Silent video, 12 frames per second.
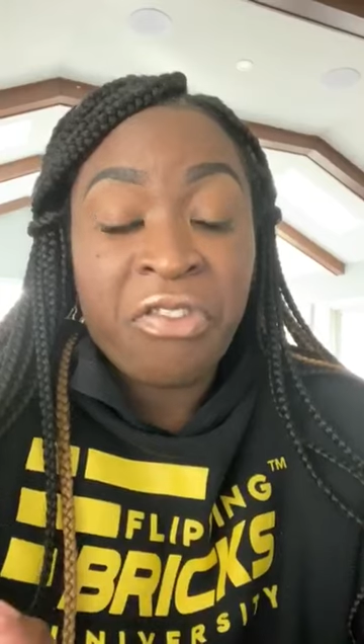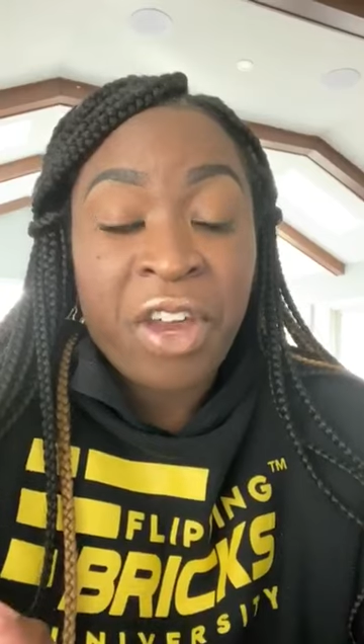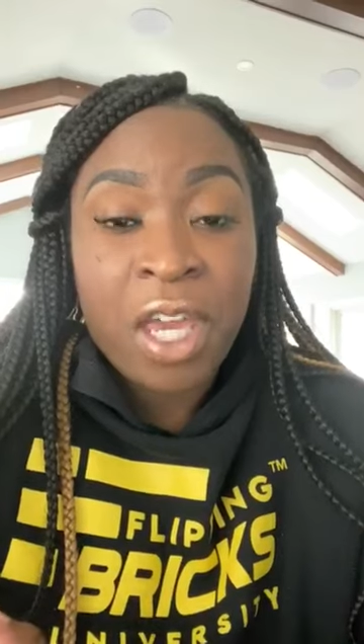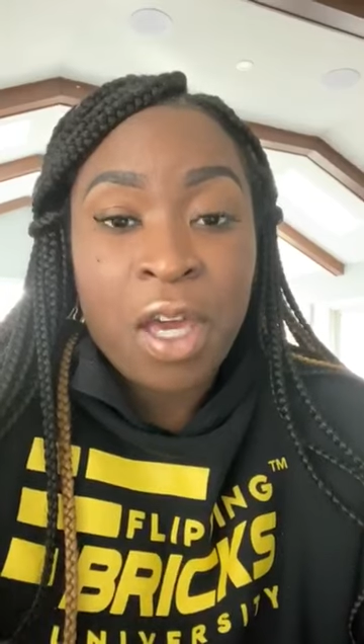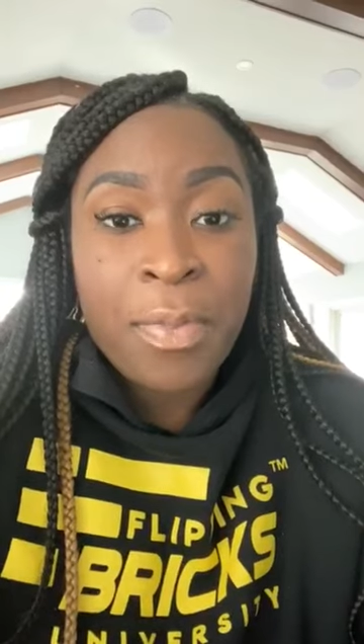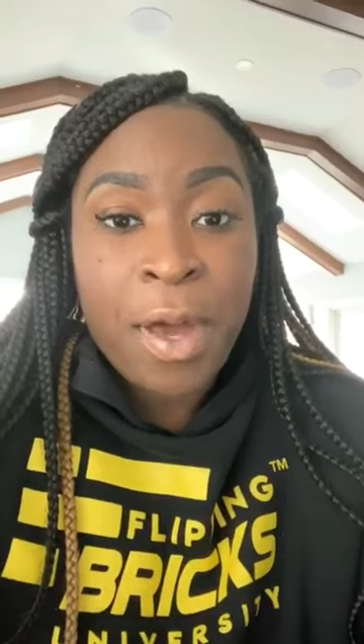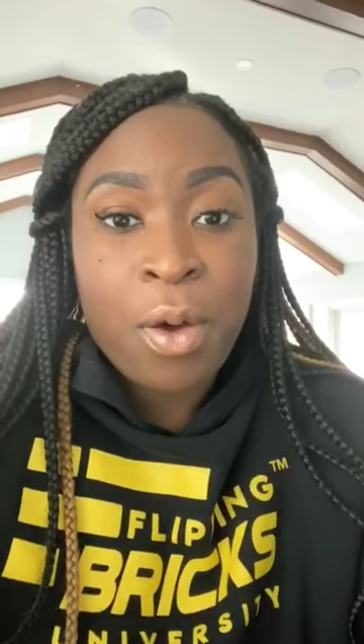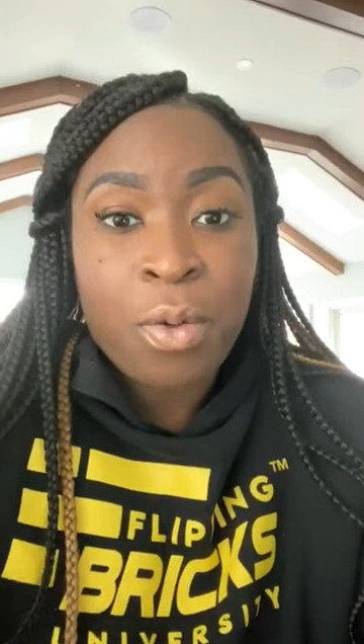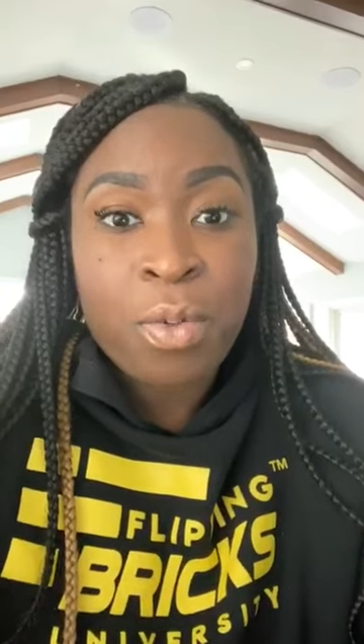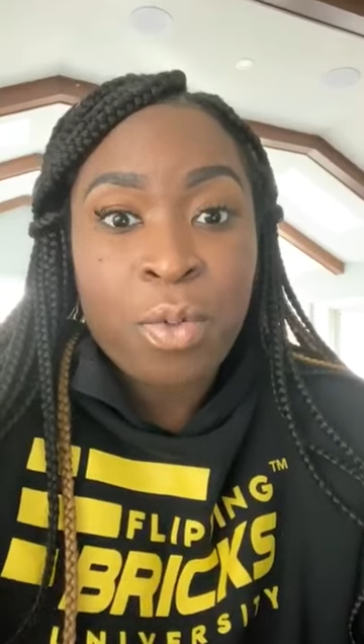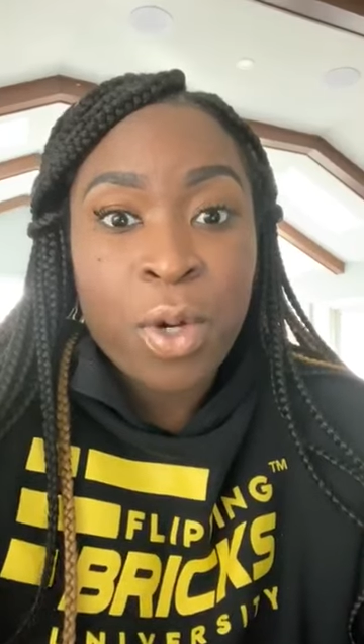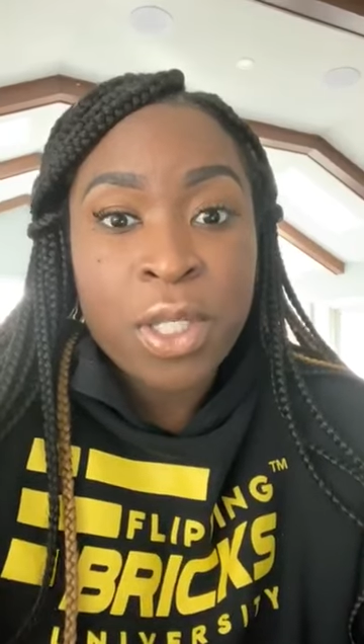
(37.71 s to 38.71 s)
frank
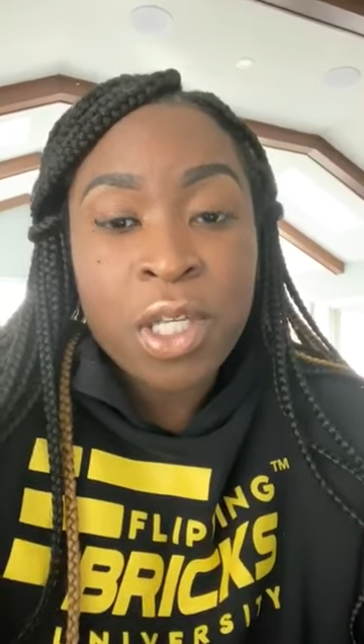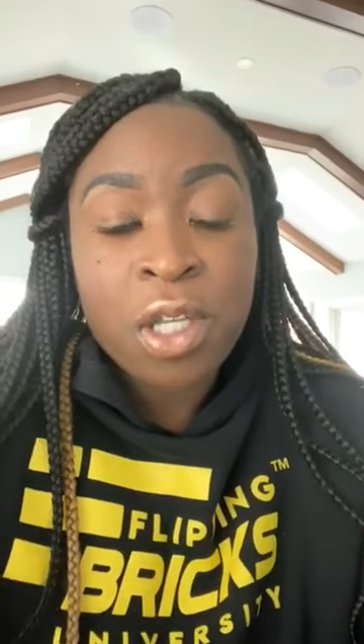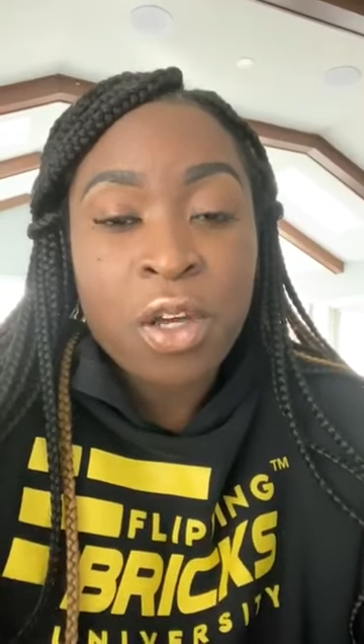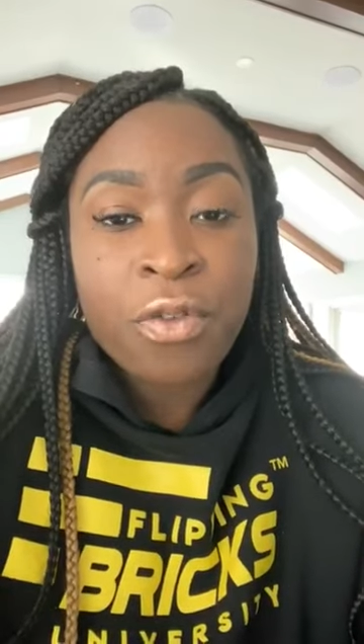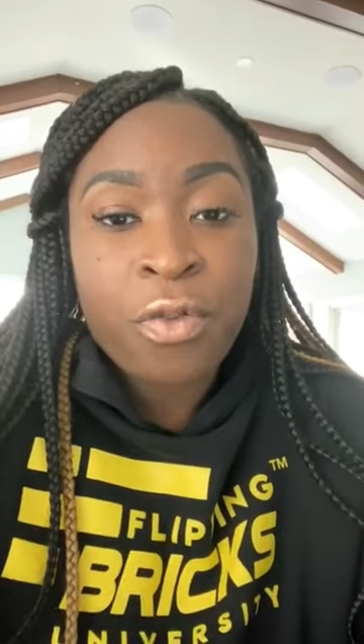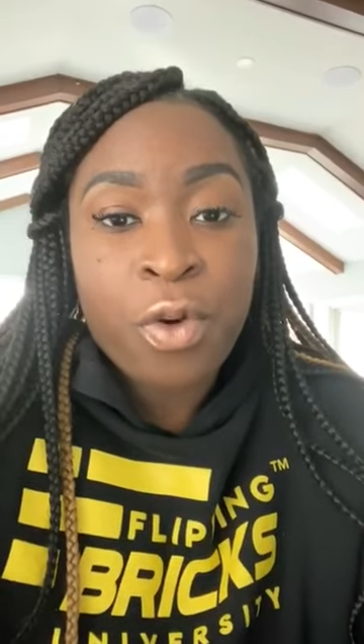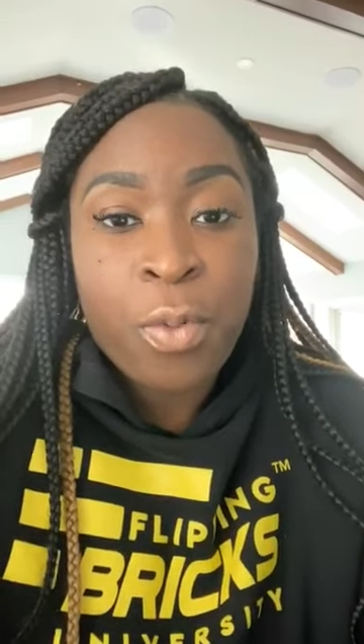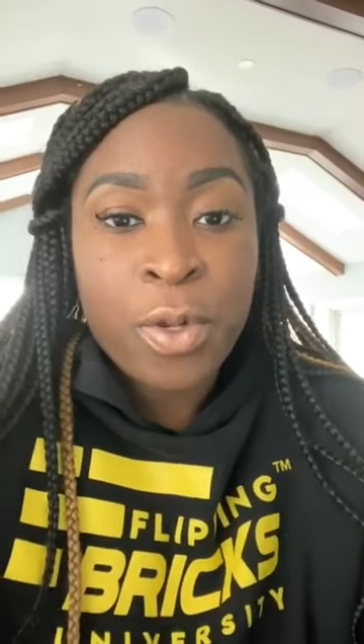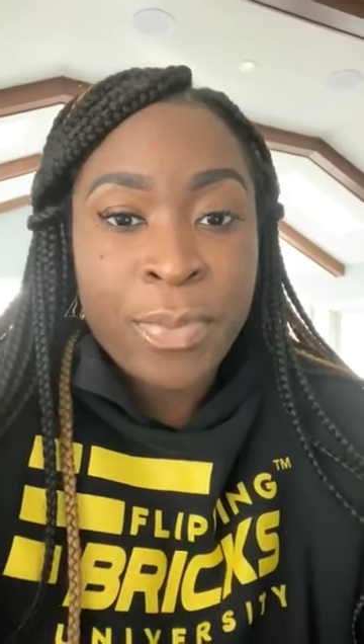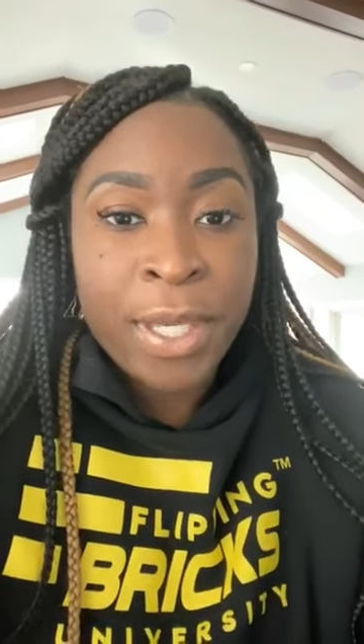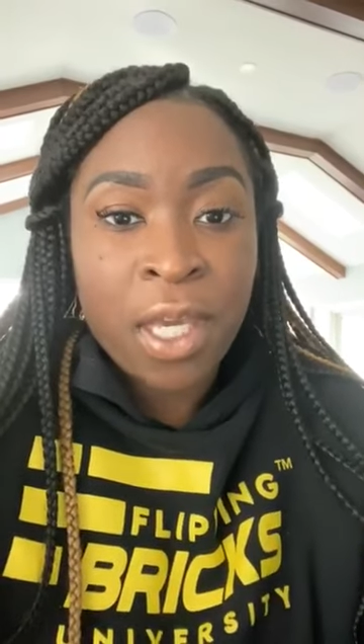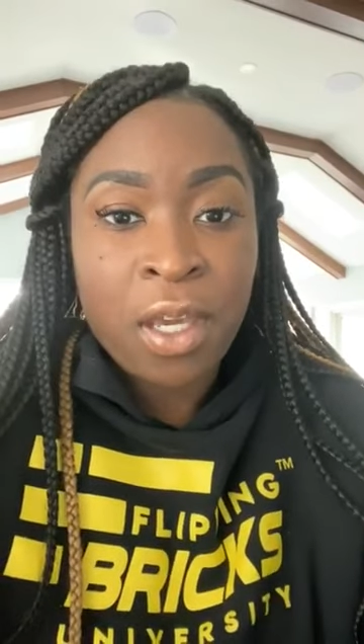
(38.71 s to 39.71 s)
about what to look for
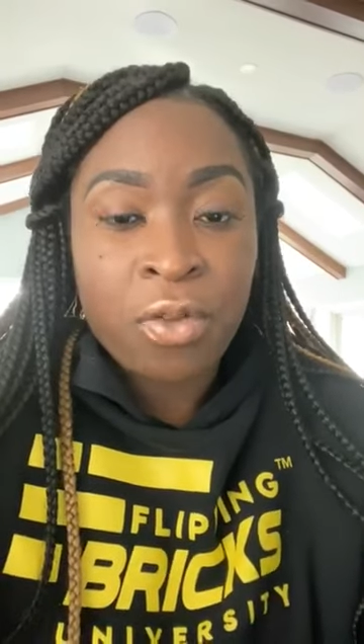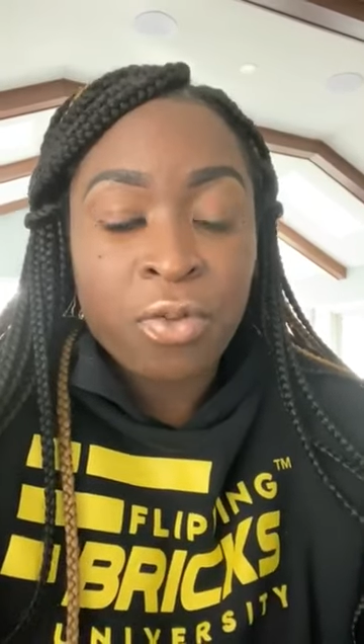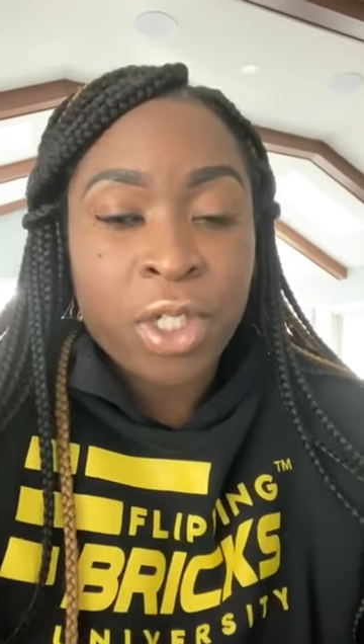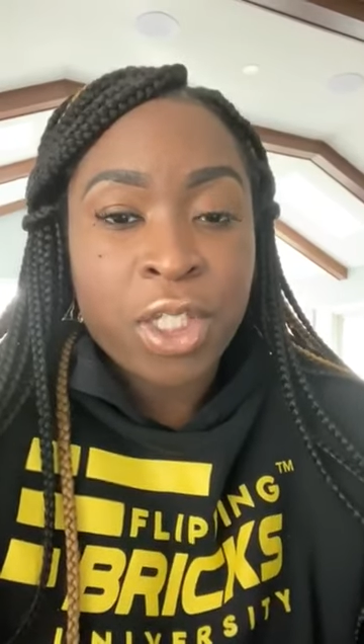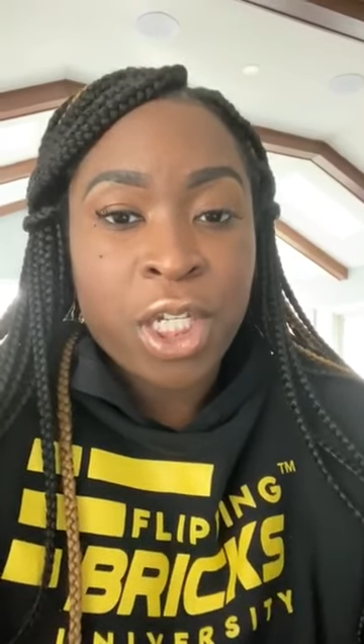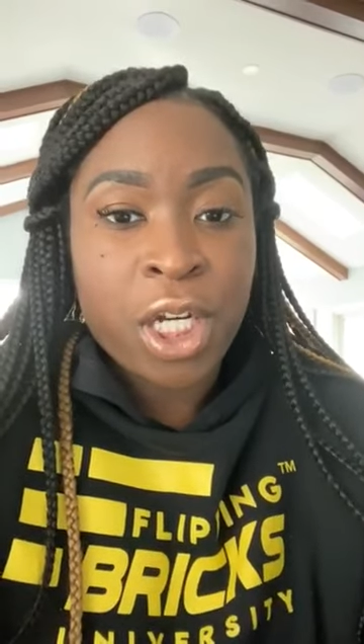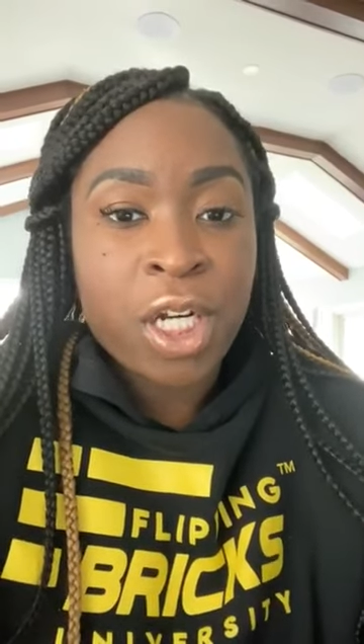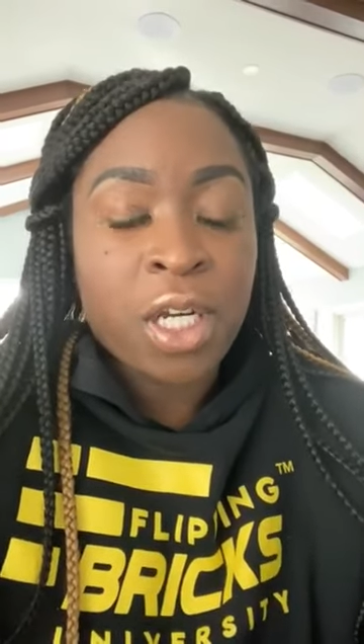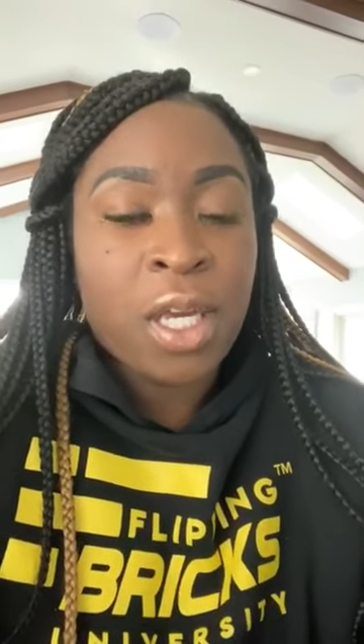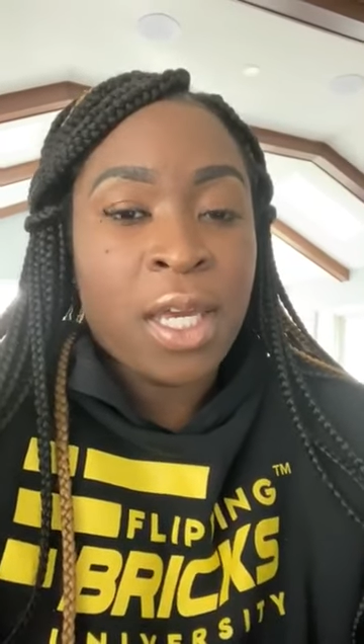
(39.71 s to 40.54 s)
when picking a realtor.